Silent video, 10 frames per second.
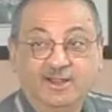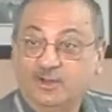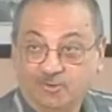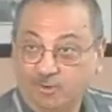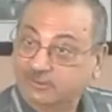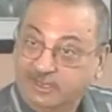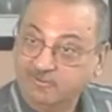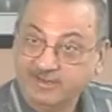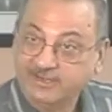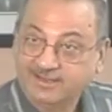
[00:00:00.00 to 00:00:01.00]
No
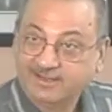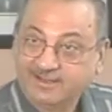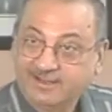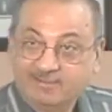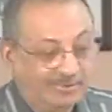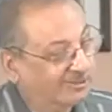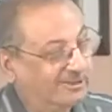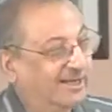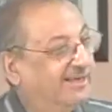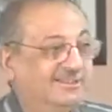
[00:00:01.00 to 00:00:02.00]
tanween. Because
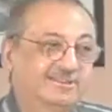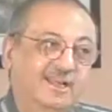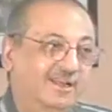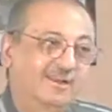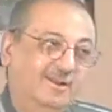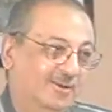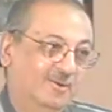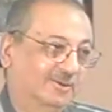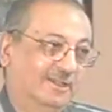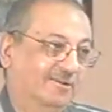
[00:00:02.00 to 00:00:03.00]
Al is there,
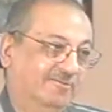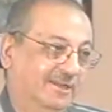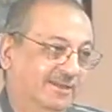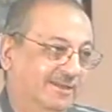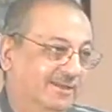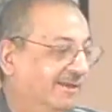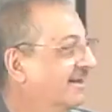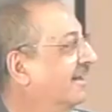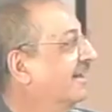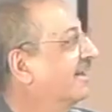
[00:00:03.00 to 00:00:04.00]
no tanween.
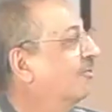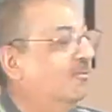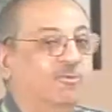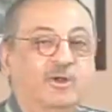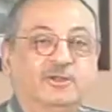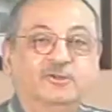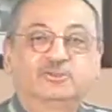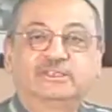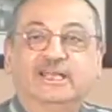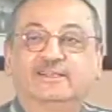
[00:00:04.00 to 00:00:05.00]
What do you
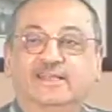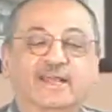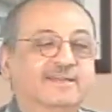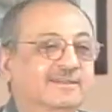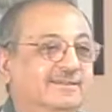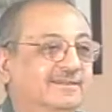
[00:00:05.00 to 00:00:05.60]
see at the end?